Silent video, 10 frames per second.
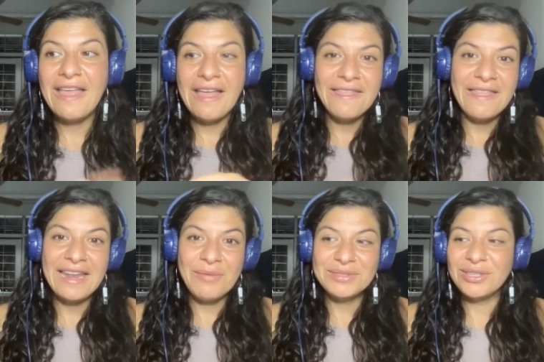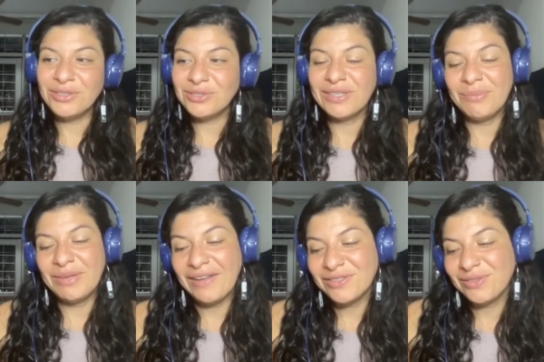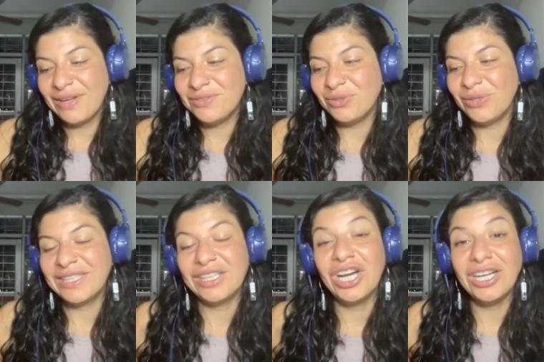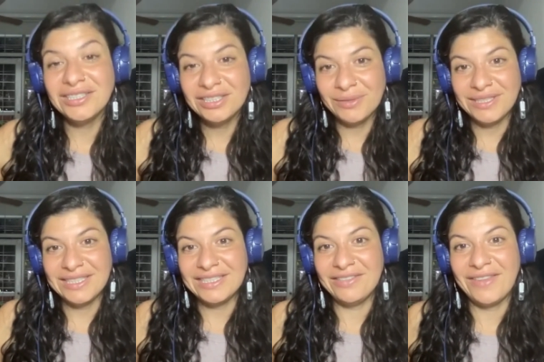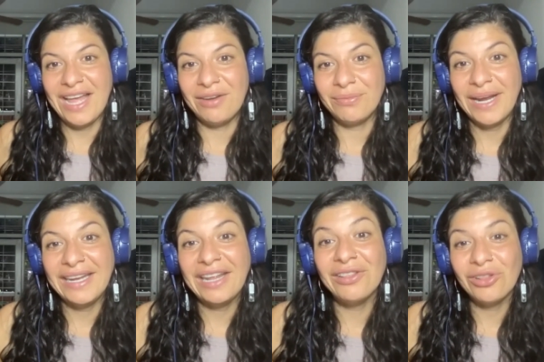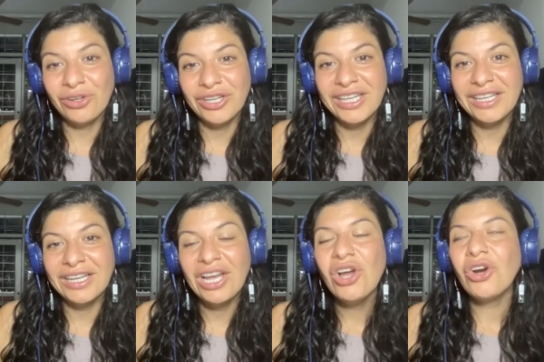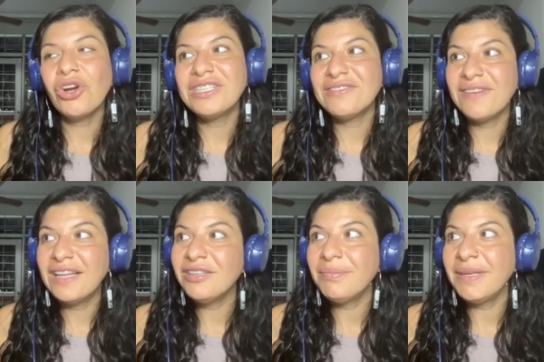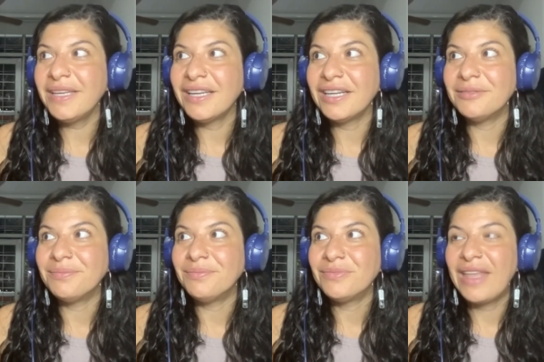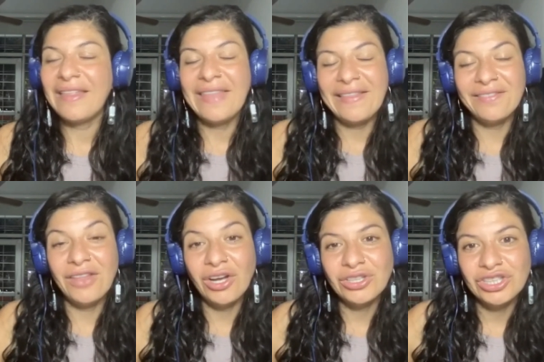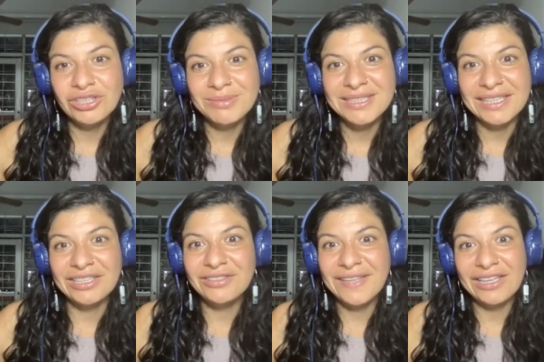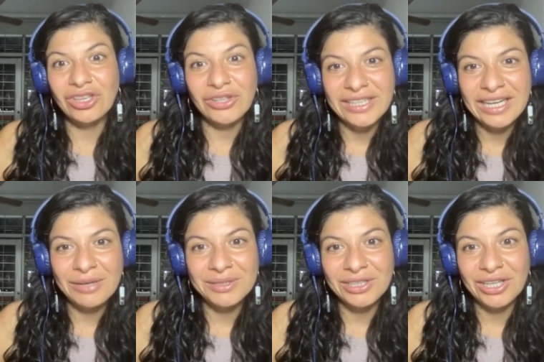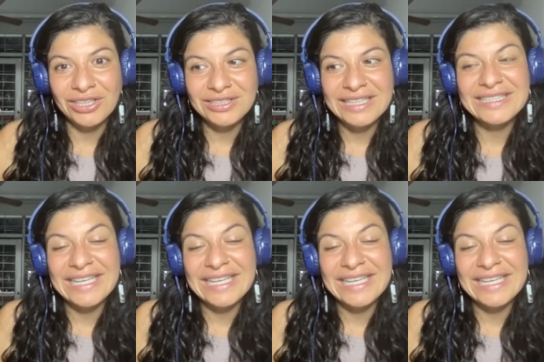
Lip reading: And it was also, we also have to look at the consequences of that, right? And learning or developing that long-term skill of like looking at what the it